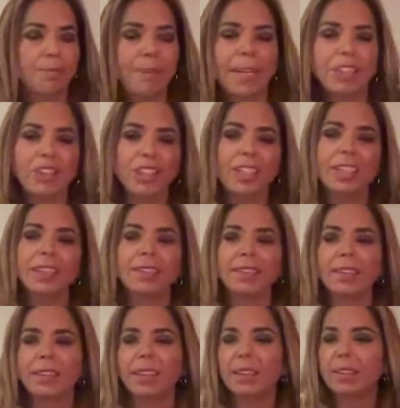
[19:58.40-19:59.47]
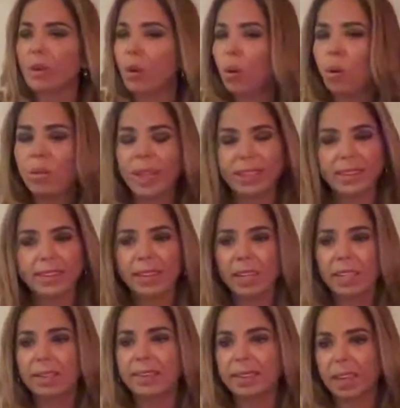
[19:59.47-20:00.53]
budgets, all that
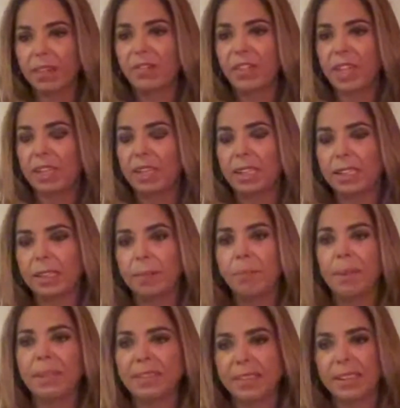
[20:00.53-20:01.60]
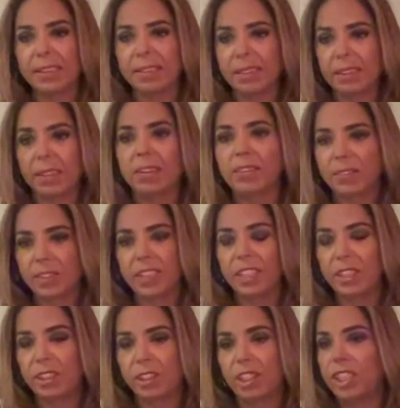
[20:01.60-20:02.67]
sort of stuff that is a business sort of
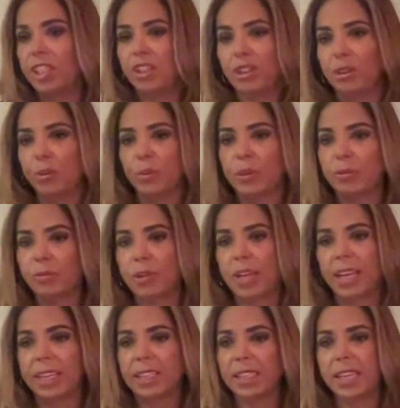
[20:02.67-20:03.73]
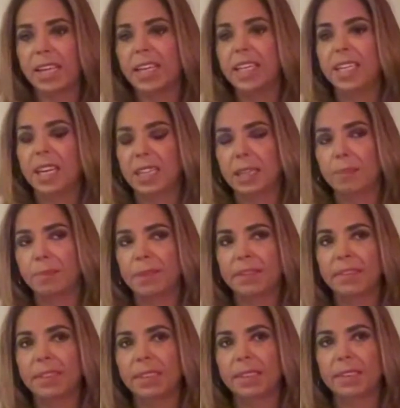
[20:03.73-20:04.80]
issue related to any other
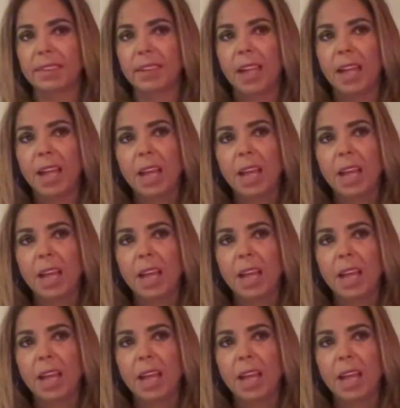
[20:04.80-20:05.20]
business.